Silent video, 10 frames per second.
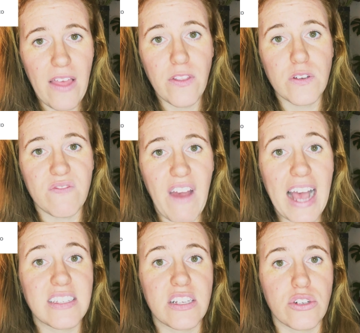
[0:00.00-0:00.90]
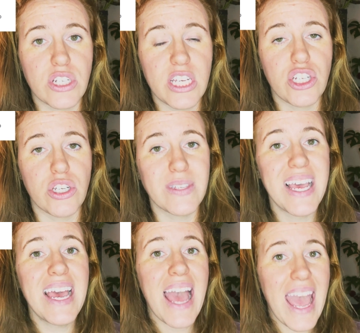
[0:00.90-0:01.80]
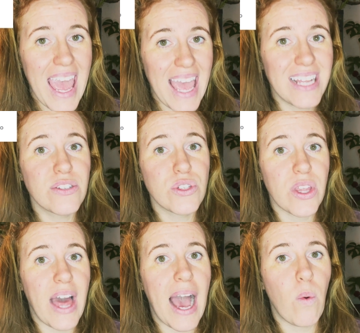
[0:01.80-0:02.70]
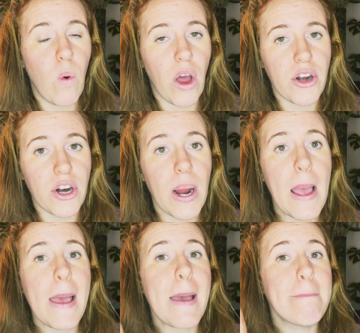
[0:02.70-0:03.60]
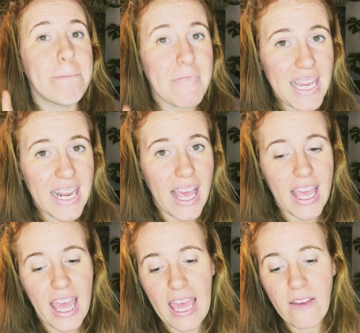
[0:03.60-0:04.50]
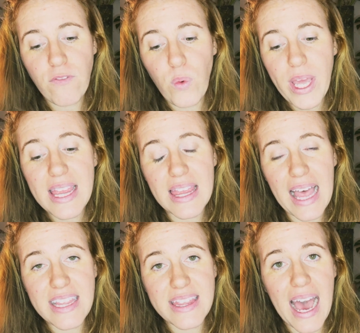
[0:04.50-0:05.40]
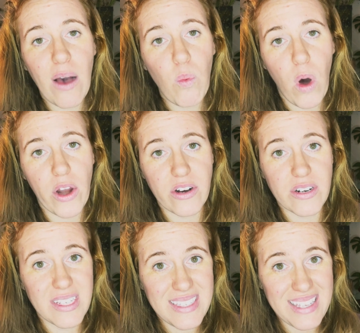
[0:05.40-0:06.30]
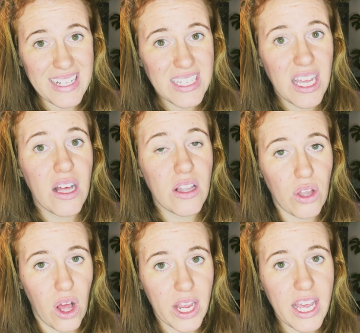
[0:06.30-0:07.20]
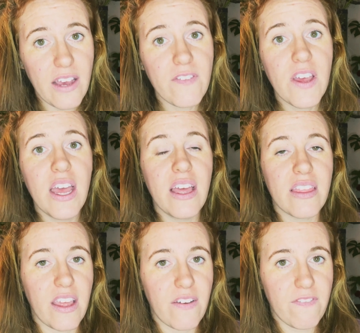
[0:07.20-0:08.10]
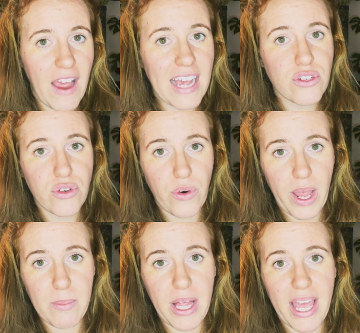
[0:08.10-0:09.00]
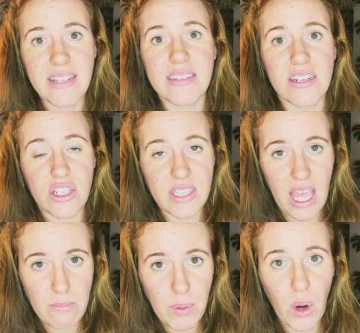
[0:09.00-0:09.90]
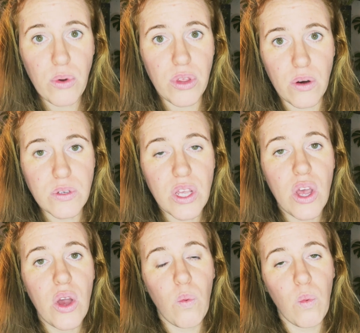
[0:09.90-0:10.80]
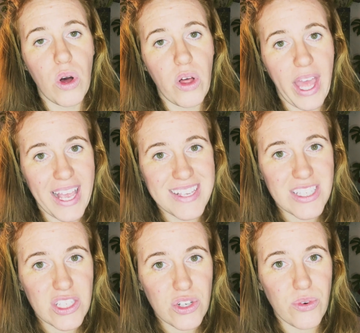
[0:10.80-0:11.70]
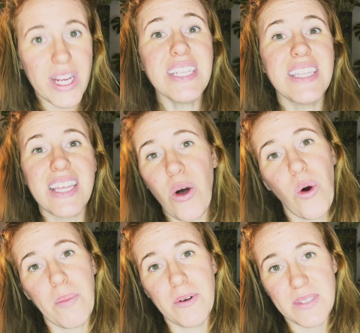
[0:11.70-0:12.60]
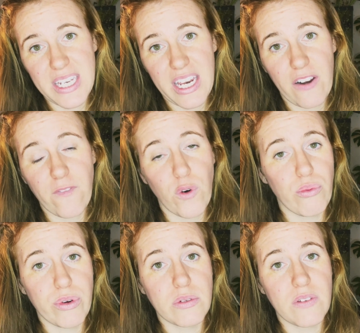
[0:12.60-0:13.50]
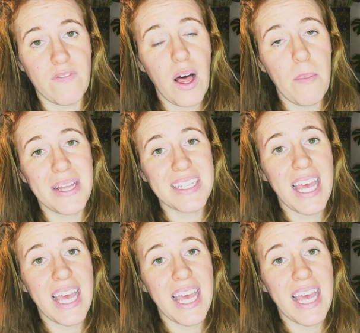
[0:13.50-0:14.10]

those vascular tissues into that water. Meaning, if we let that water sit long enough, the fast-growing plant, such as a pothos, will excrete the hormones needed for root development